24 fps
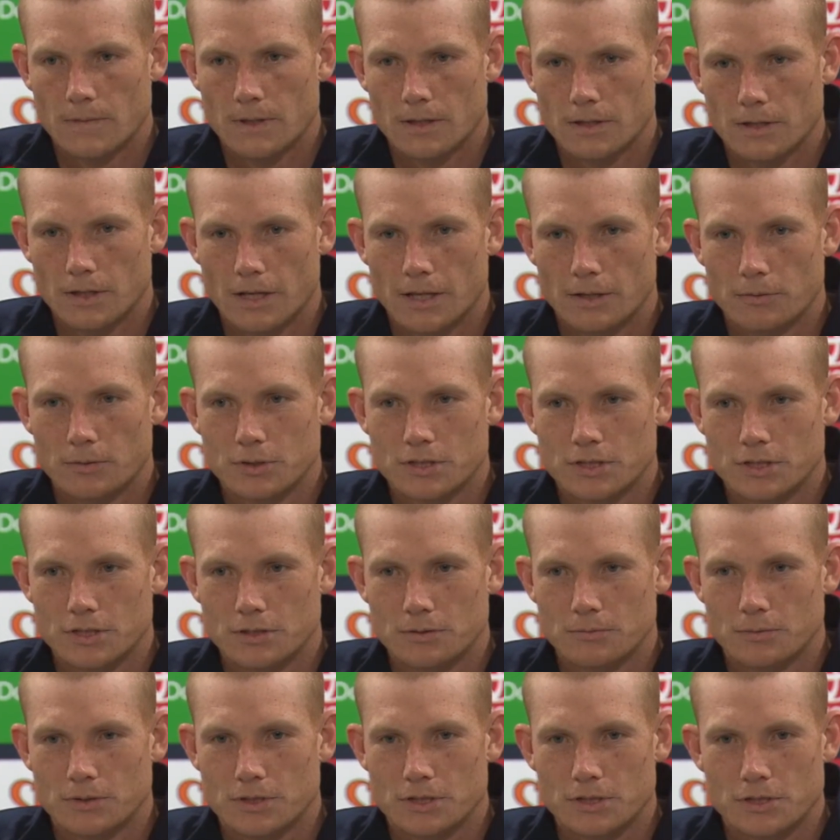you know, there
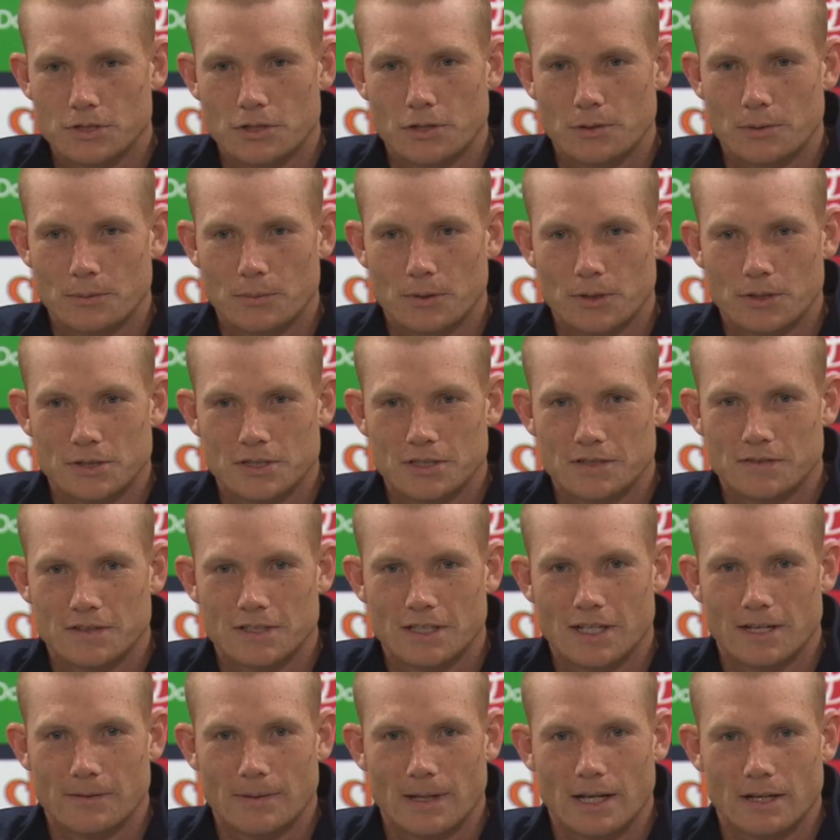wasn't too many positives to
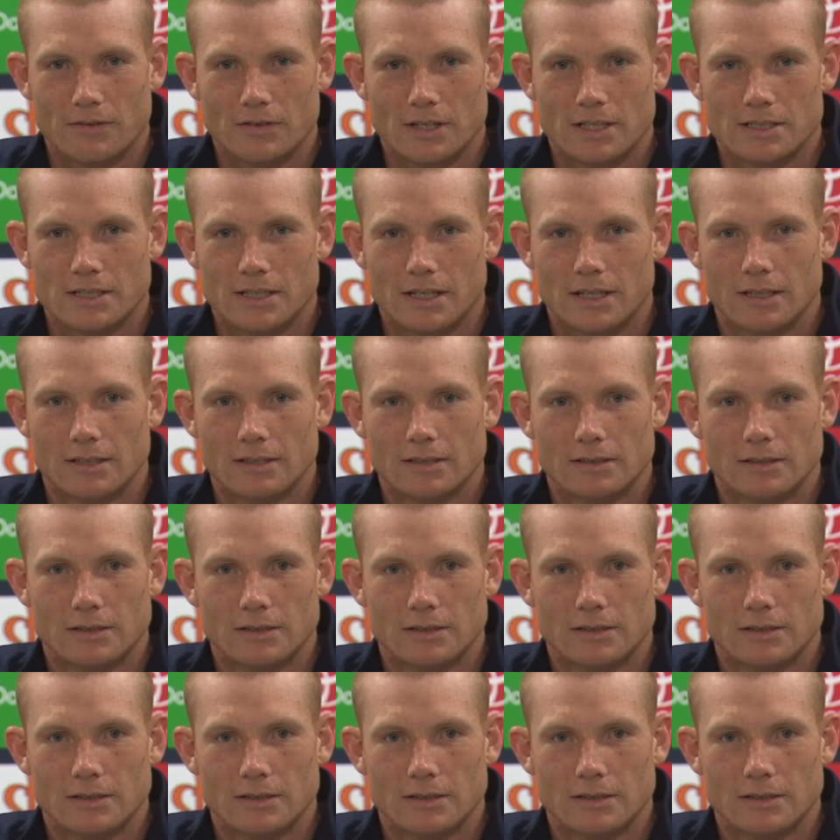come out of yesterday.